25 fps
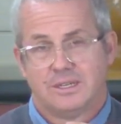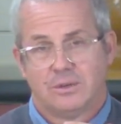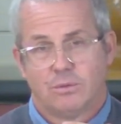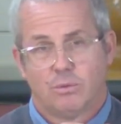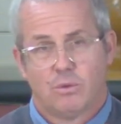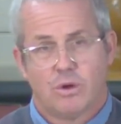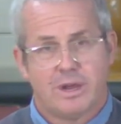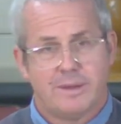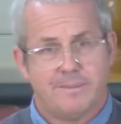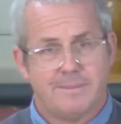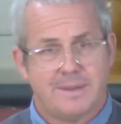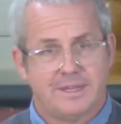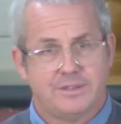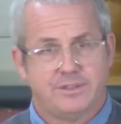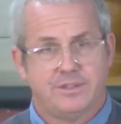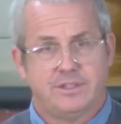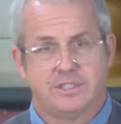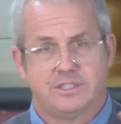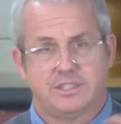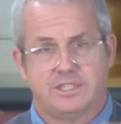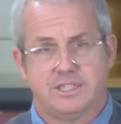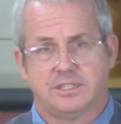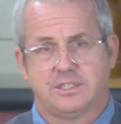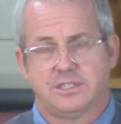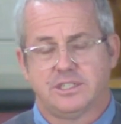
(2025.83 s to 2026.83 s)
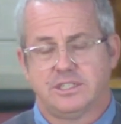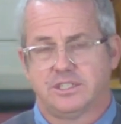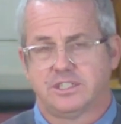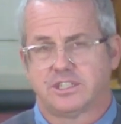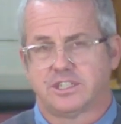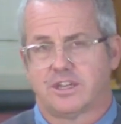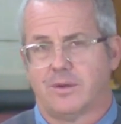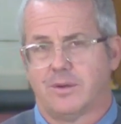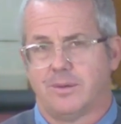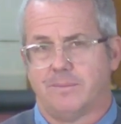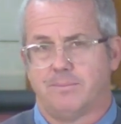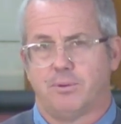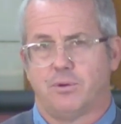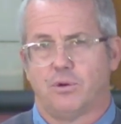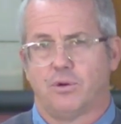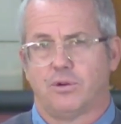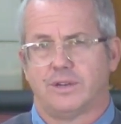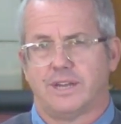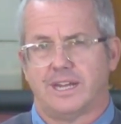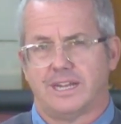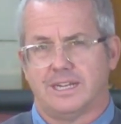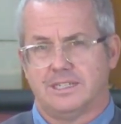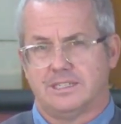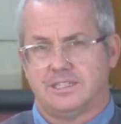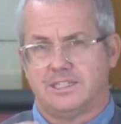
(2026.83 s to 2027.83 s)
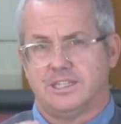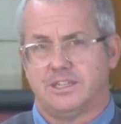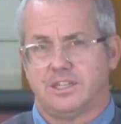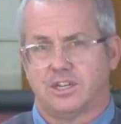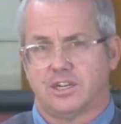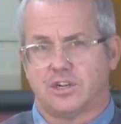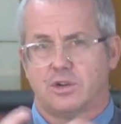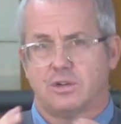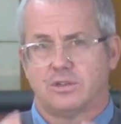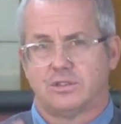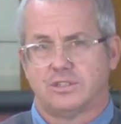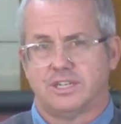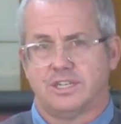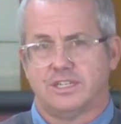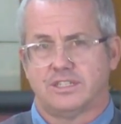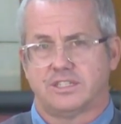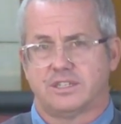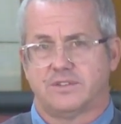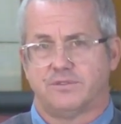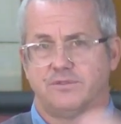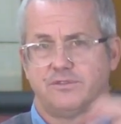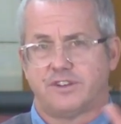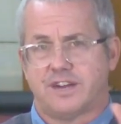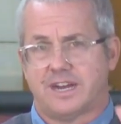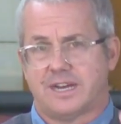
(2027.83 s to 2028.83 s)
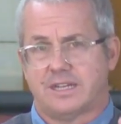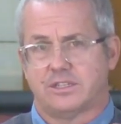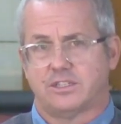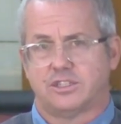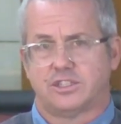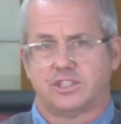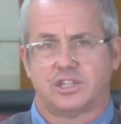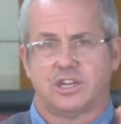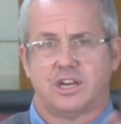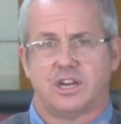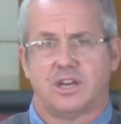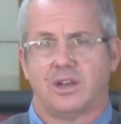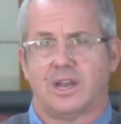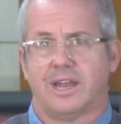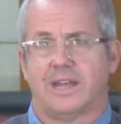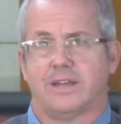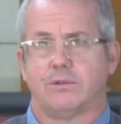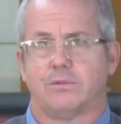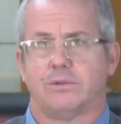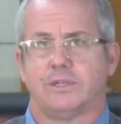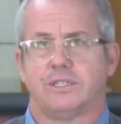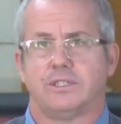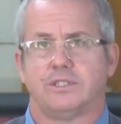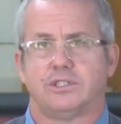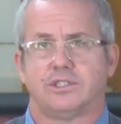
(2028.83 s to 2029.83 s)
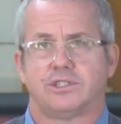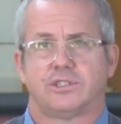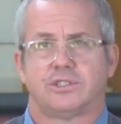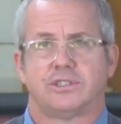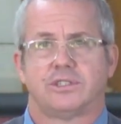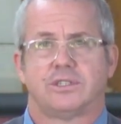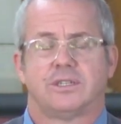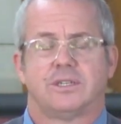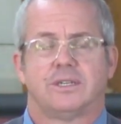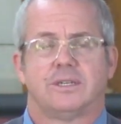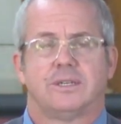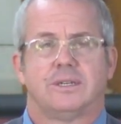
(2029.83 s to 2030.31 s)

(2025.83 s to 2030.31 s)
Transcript: why Matthew 6 is so important, and it's in the context of father child language.